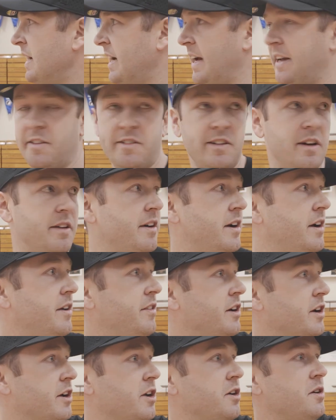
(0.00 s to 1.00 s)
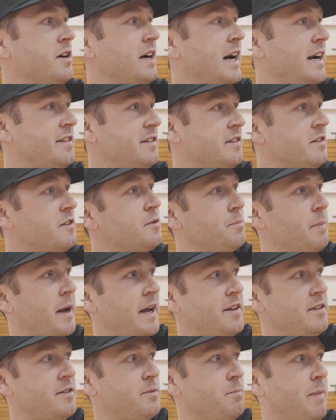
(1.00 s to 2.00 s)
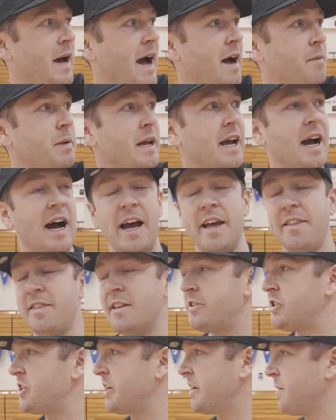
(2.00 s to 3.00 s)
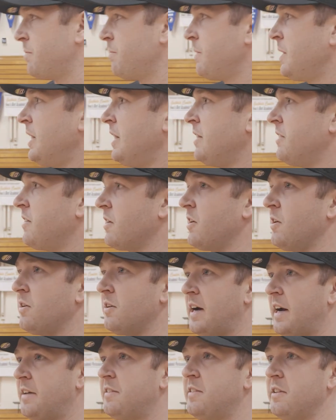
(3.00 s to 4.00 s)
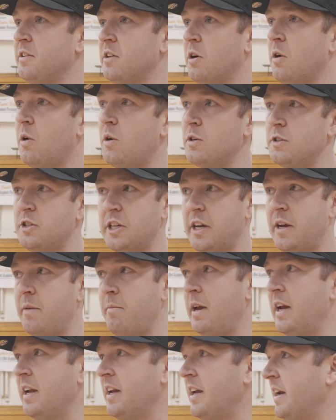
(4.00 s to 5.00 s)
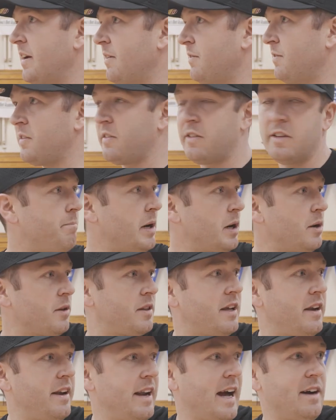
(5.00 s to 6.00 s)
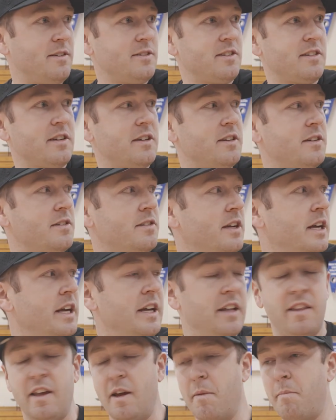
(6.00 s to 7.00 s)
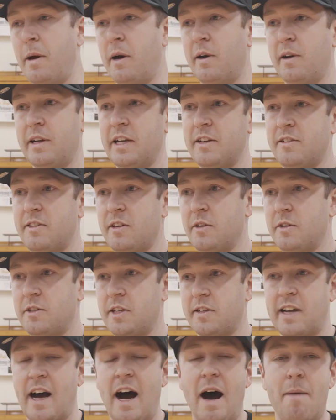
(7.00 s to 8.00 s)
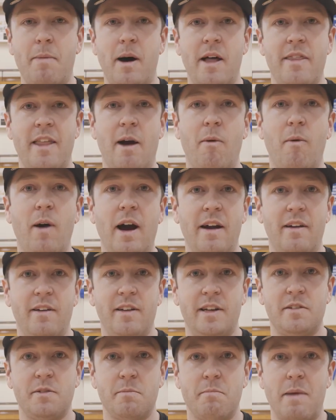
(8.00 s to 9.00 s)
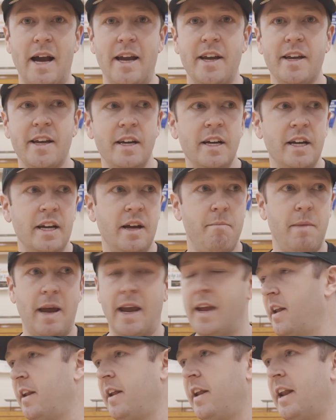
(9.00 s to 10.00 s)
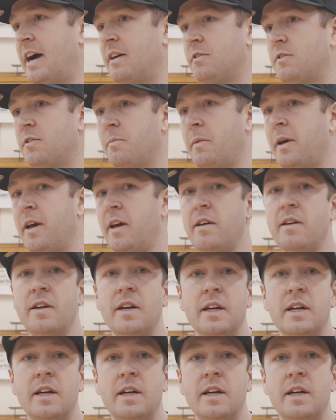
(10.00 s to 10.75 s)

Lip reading: And so they're utilizing space back behind the gym. They're utilizing the whole gym. It gives both announcers the ability to just hop on that wireless mic, make an announcement.